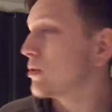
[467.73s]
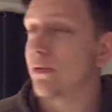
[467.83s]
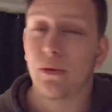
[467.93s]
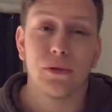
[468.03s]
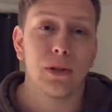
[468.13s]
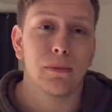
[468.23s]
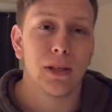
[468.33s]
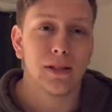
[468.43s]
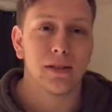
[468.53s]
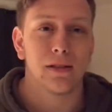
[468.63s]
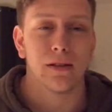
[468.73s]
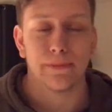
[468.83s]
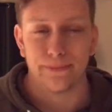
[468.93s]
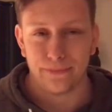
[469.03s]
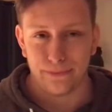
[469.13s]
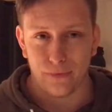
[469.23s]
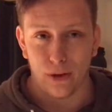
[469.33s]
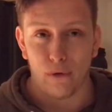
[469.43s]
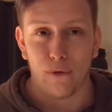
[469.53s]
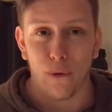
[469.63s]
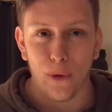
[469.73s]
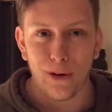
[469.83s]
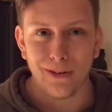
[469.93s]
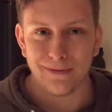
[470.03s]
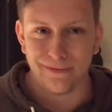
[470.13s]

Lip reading: 15 minutes to 4.